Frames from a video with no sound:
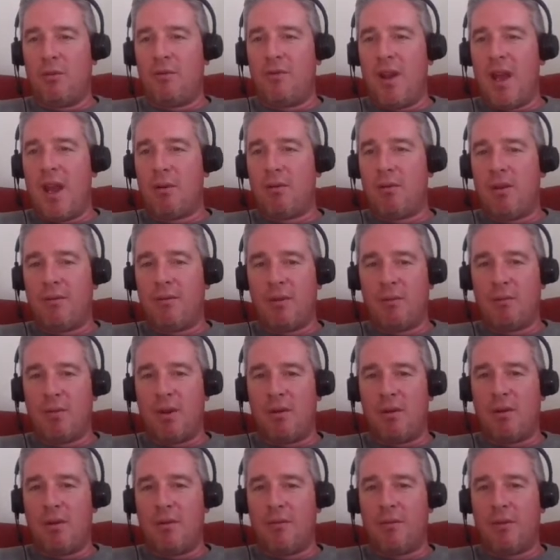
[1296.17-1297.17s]
vary from
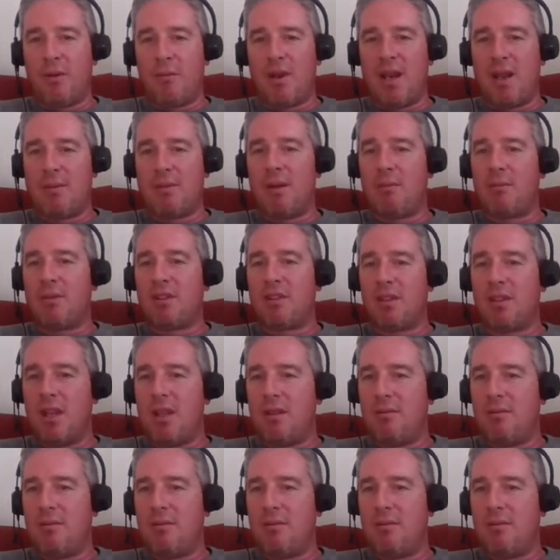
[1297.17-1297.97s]
an MMC